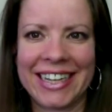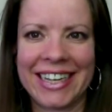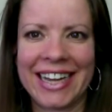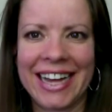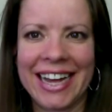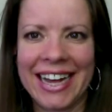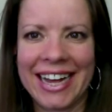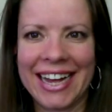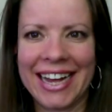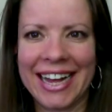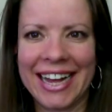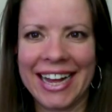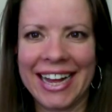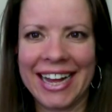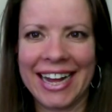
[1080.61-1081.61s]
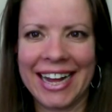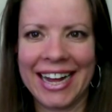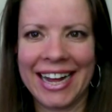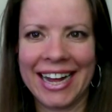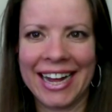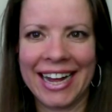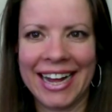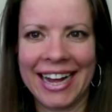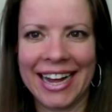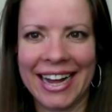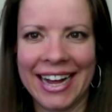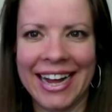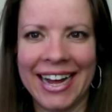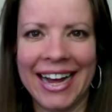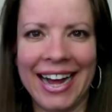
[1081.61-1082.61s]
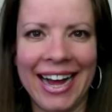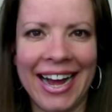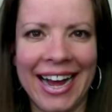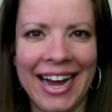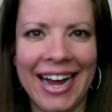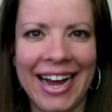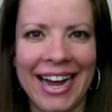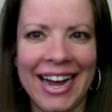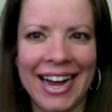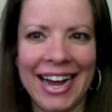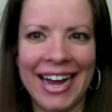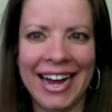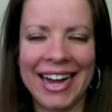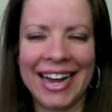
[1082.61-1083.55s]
This person isn't speaking.